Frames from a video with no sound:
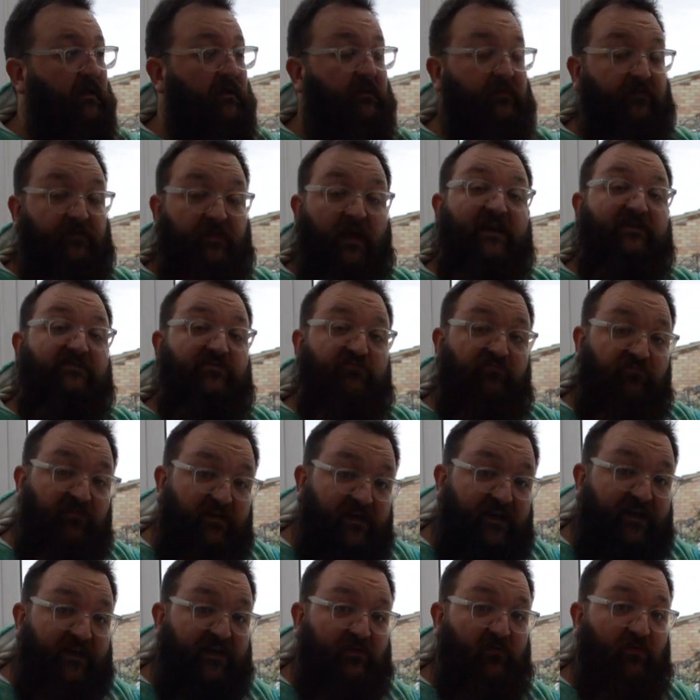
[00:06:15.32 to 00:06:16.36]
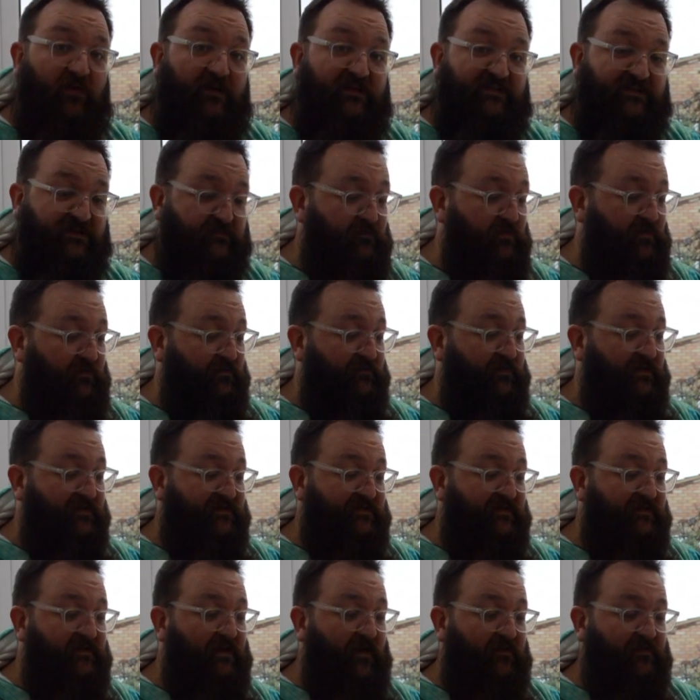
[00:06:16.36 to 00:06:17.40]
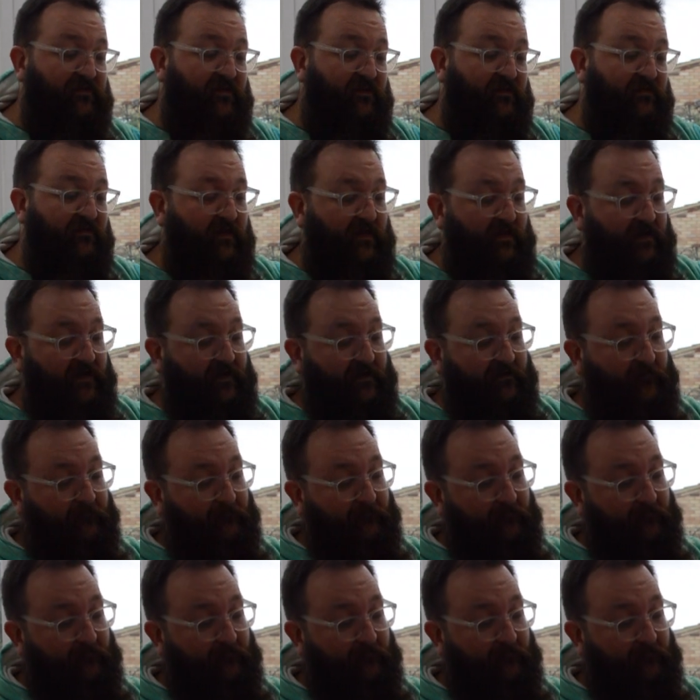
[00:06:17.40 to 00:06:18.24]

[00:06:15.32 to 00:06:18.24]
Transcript: That's really quite smooth, there's nothing there.